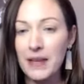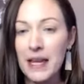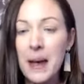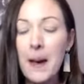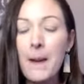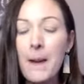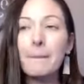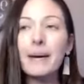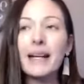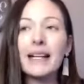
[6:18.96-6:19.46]

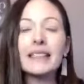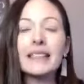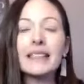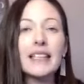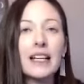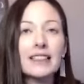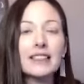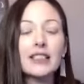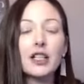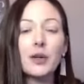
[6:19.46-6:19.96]
But it
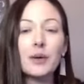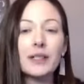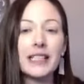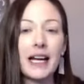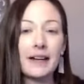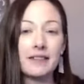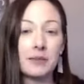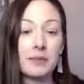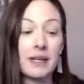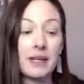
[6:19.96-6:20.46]
doesn't always
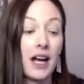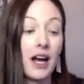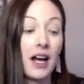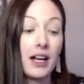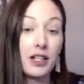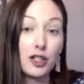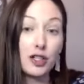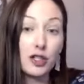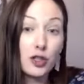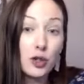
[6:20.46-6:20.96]
have to be a
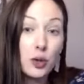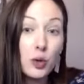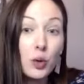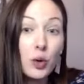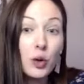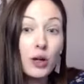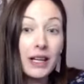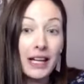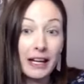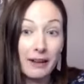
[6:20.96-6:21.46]

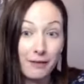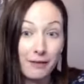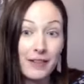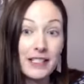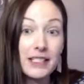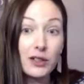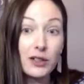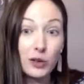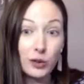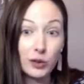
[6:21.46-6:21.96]
tool, like a
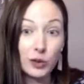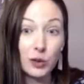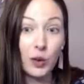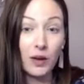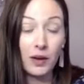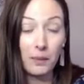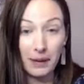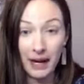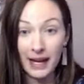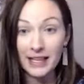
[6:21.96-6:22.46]
physical tool.
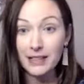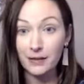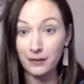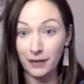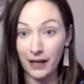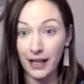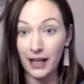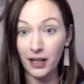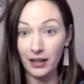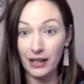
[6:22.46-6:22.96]
The
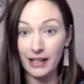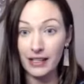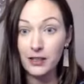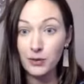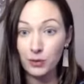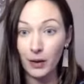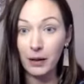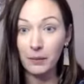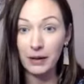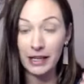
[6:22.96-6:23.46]
pacifier is,
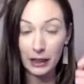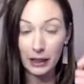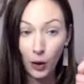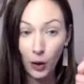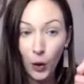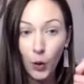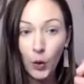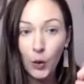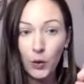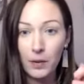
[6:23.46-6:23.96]
right? We can
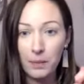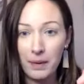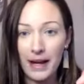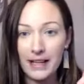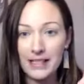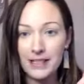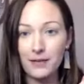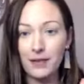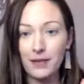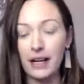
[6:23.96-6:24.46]
hold the
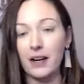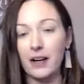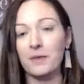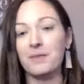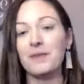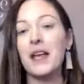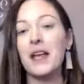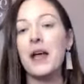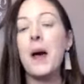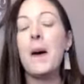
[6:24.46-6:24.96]
pacifier,
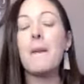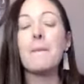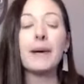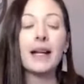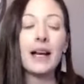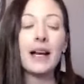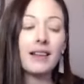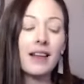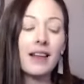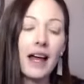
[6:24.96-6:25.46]
but
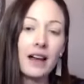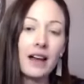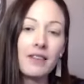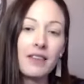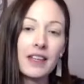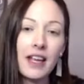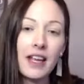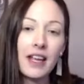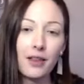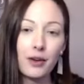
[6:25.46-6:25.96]
a lot of
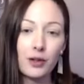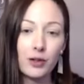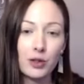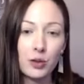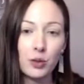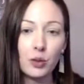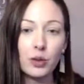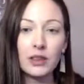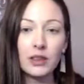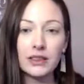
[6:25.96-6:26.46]
the other
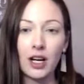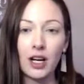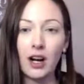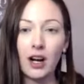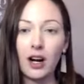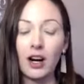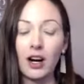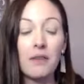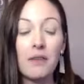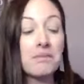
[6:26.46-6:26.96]
tools
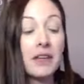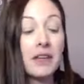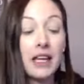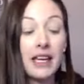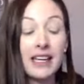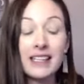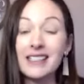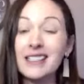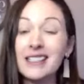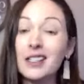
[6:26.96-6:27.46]
are,
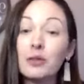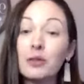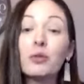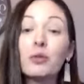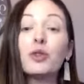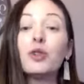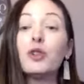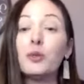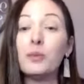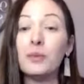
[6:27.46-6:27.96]
is the
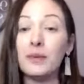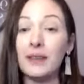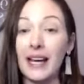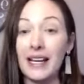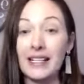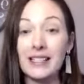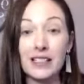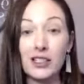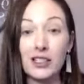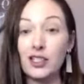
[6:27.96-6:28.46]
room
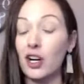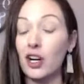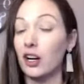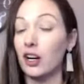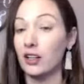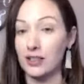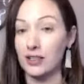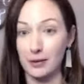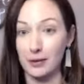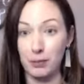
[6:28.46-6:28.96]
nice and dark,
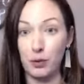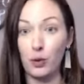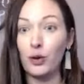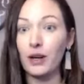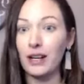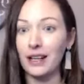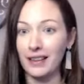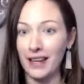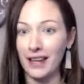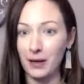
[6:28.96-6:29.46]

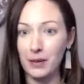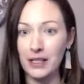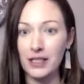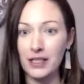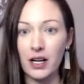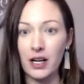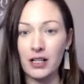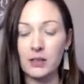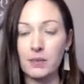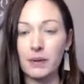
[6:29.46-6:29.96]
supporting, like we
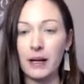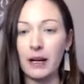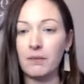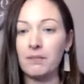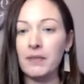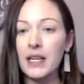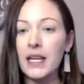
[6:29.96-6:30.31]
talked about?